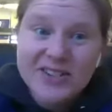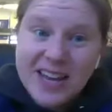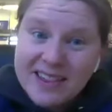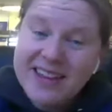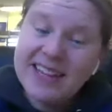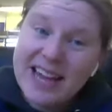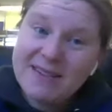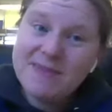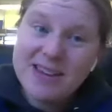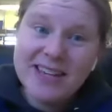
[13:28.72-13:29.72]
There's nothing
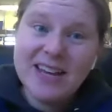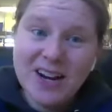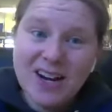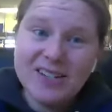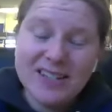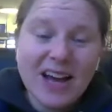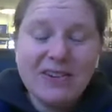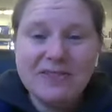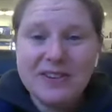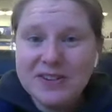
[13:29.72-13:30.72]
like being there
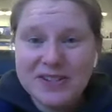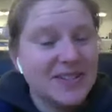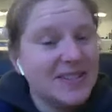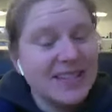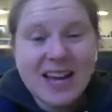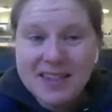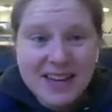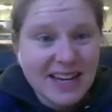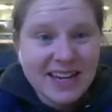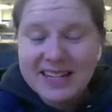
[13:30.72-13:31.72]
yourself.
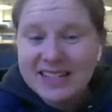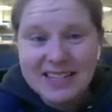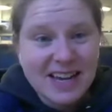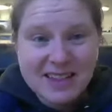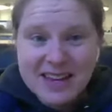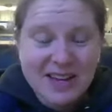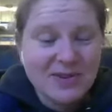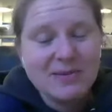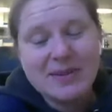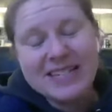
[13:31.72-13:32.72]
Nothing can
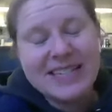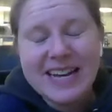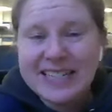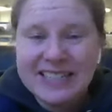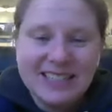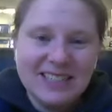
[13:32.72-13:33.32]
replace that.